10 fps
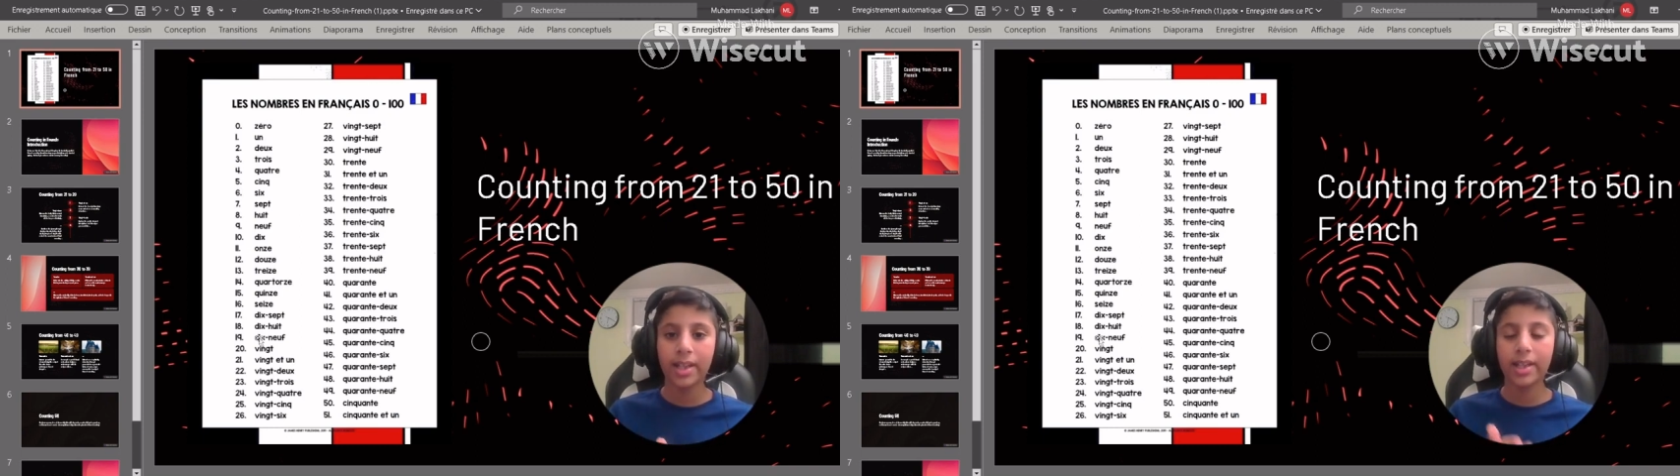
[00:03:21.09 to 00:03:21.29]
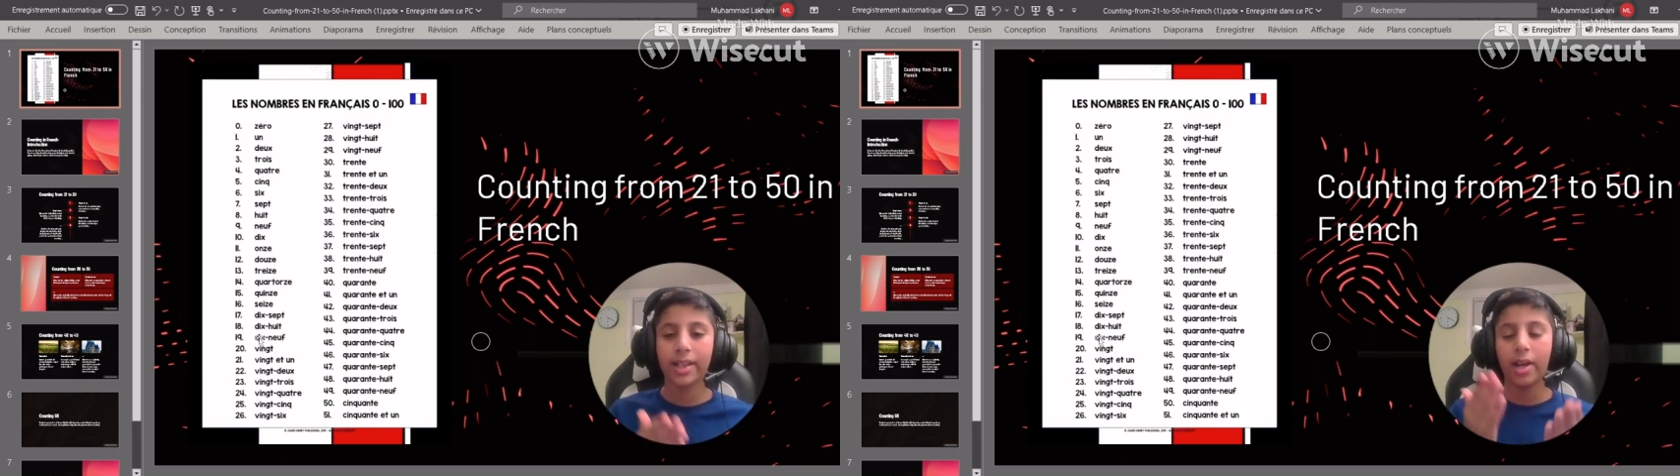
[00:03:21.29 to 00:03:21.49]
43,
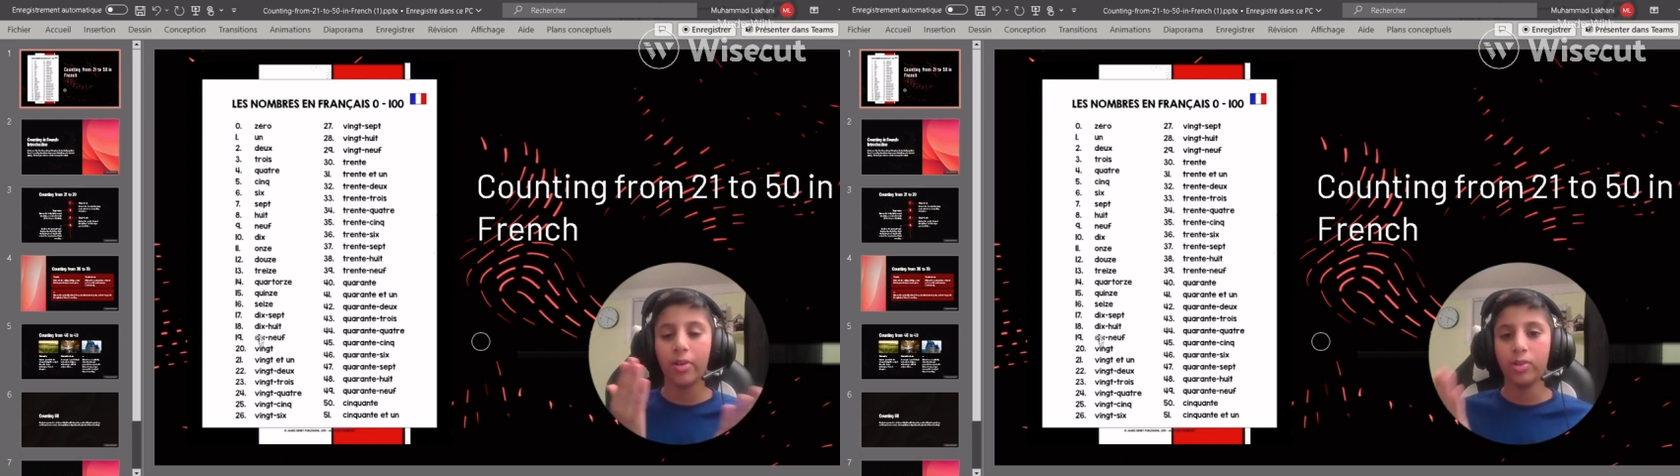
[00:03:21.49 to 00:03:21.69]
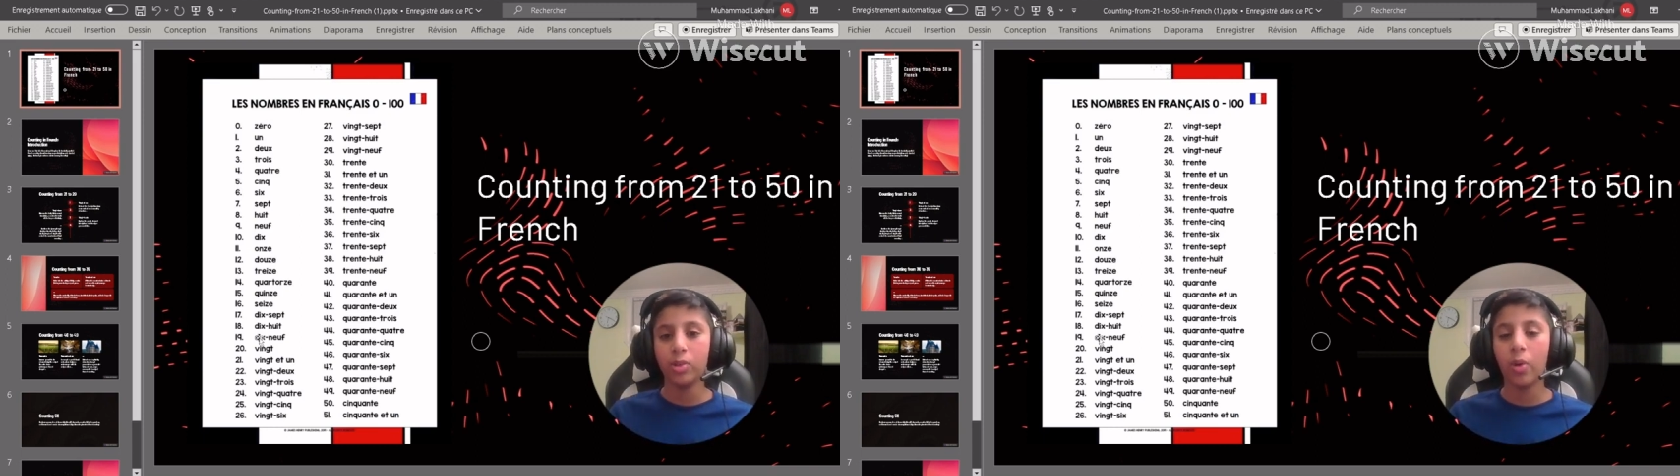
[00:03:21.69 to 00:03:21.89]

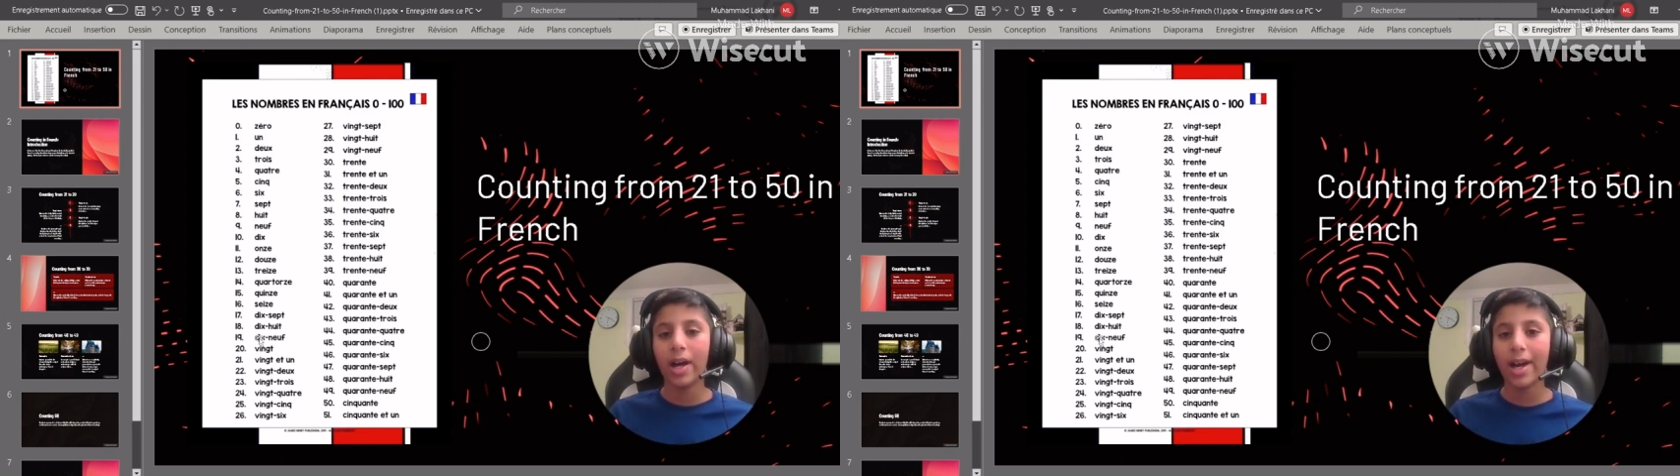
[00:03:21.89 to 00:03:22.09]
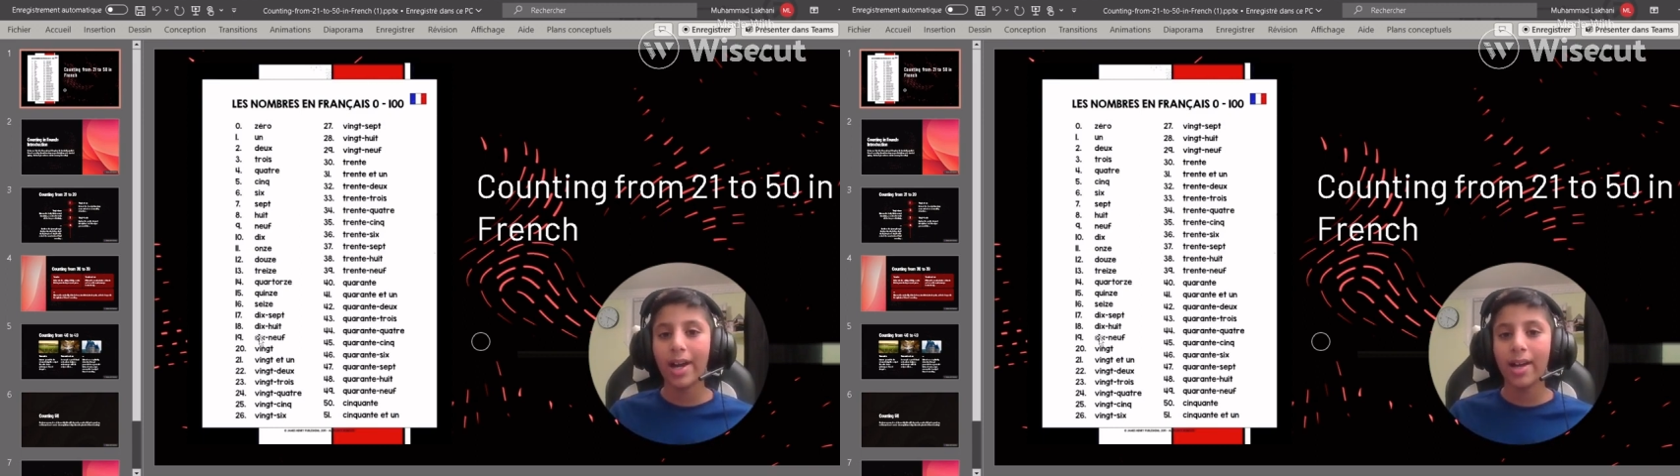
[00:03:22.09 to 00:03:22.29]

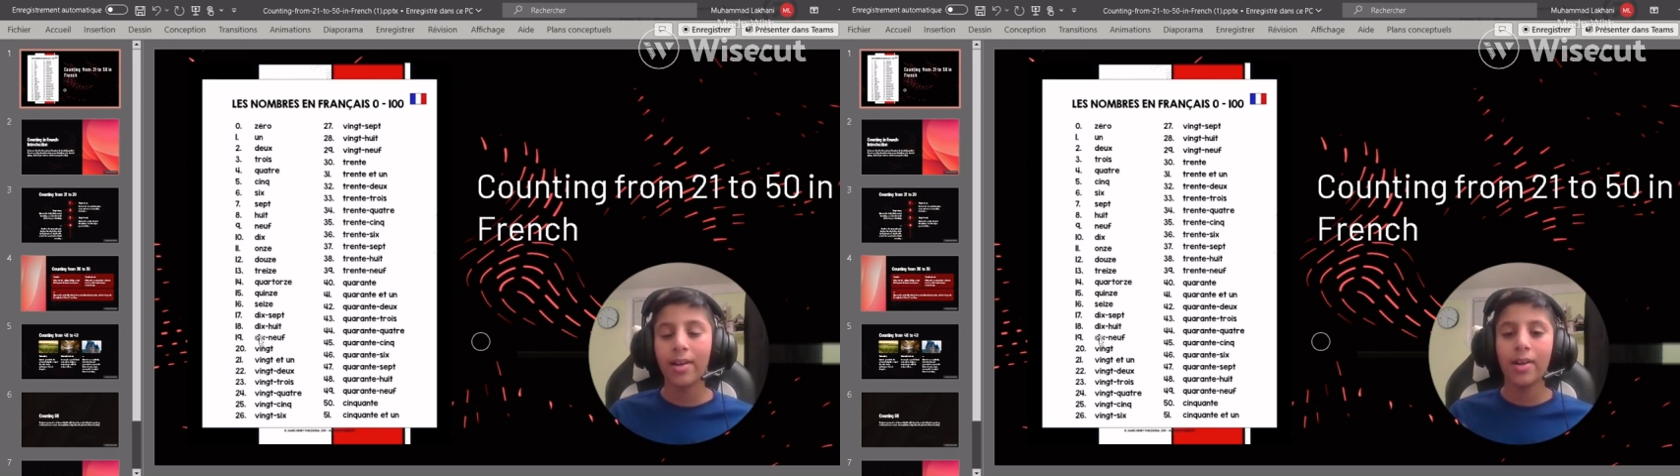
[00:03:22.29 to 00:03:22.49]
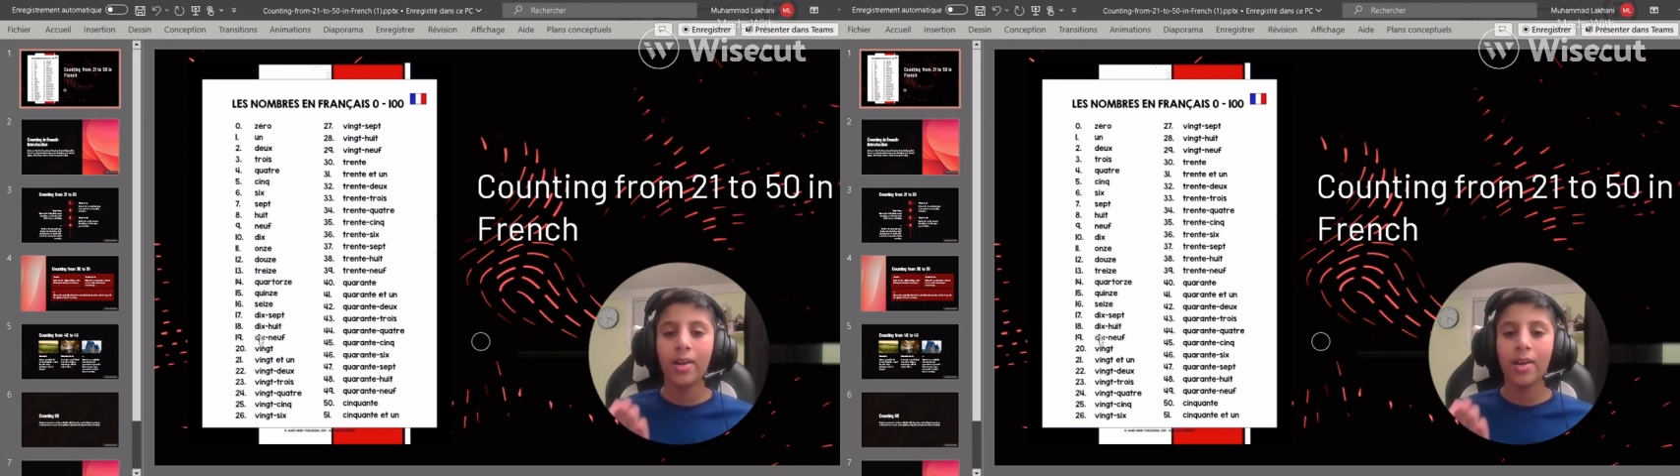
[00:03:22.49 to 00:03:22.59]
44,